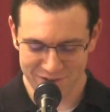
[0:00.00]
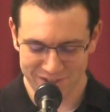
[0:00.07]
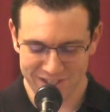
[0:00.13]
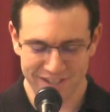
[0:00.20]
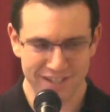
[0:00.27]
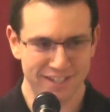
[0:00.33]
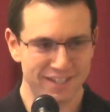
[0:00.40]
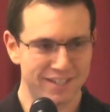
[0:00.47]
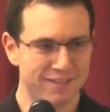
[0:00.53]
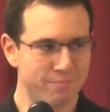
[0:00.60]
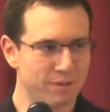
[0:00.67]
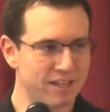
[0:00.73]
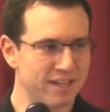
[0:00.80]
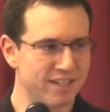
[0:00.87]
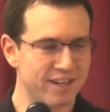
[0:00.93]
Christian
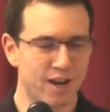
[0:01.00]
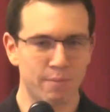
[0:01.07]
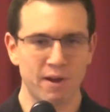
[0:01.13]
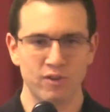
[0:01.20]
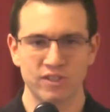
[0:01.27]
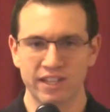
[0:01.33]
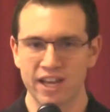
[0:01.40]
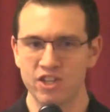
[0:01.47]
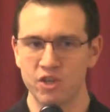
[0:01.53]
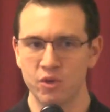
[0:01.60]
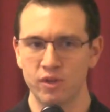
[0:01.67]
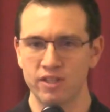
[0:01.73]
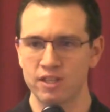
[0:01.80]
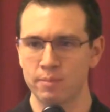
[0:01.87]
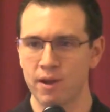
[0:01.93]
discipline is not about
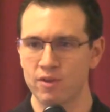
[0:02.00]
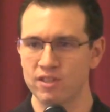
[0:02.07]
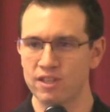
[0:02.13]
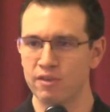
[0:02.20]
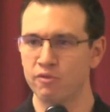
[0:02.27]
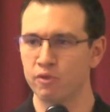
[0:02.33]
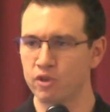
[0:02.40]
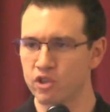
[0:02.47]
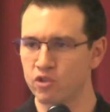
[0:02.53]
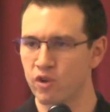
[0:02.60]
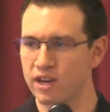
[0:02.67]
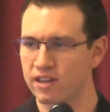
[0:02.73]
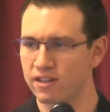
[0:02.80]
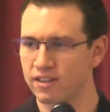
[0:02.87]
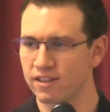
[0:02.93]
schedule, it's about self
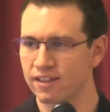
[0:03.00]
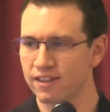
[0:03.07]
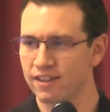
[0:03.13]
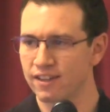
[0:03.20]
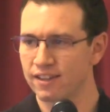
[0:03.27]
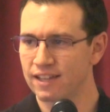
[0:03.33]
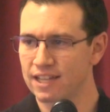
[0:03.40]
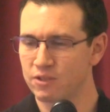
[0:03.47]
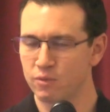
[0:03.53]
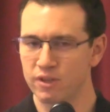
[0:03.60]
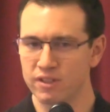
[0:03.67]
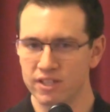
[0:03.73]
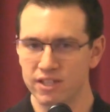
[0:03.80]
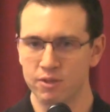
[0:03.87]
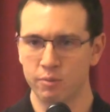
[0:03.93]
restraint. That's
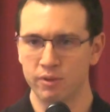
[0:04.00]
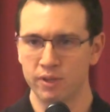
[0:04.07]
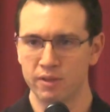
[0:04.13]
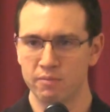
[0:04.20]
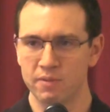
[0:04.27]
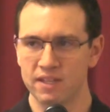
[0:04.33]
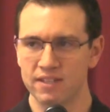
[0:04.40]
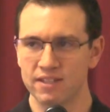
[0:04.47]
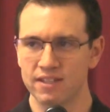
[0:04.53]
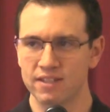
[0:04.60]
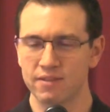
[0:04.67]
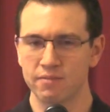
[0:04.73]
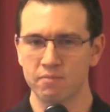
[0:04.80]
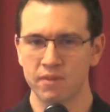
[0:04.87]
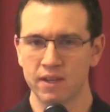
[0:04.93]
what discipline means
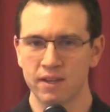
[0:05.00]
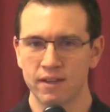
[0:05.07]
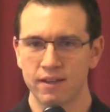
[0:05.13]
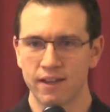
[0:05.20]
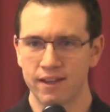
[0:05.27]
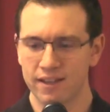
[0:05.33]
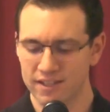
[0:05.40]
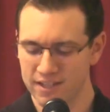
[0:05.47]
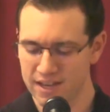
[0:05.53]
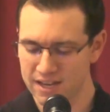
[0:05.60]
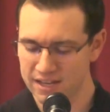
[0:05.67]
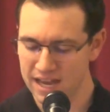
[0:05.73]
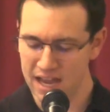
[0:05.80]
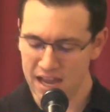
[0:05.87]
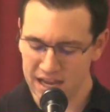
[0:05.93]
is uh,
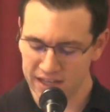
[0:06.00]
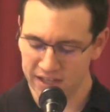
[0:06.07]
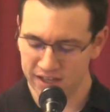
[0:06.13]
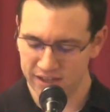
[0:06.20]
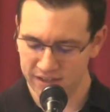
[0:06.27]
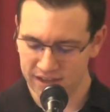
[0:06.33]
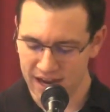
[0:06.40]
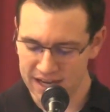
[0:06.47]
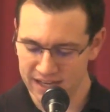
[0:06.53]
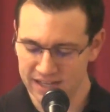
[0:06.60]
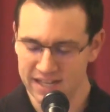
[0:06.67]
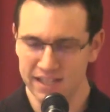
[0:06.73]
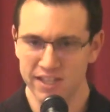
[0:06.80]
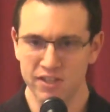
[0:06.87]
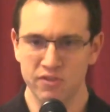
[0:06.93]
saying, yeah, I can, I
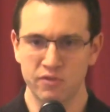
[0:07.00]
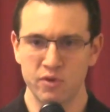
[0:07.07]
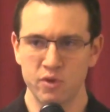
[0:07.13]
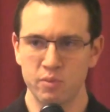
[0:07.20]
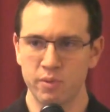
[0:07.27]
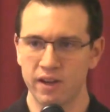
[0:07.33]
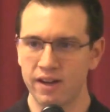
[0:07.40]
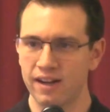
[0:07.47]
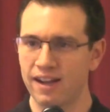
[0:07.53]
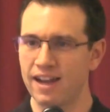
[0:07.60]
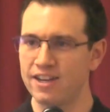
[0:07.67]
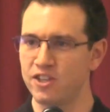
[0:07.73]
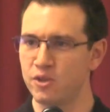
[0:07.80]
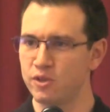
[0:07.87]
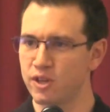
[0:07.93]
can eat this food, but
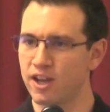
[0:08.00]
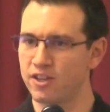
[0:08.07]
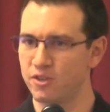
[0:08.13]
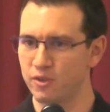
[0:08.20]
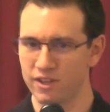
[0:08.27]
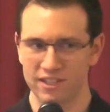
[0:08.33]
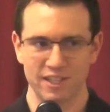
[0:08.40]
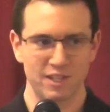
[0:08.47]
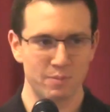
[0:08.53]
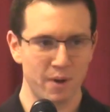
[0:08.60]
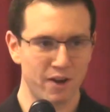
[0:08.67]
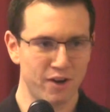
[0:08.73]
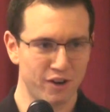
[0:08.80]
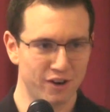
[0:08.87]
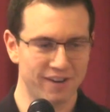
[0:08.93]
I choose not to because it's
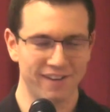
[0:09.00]
better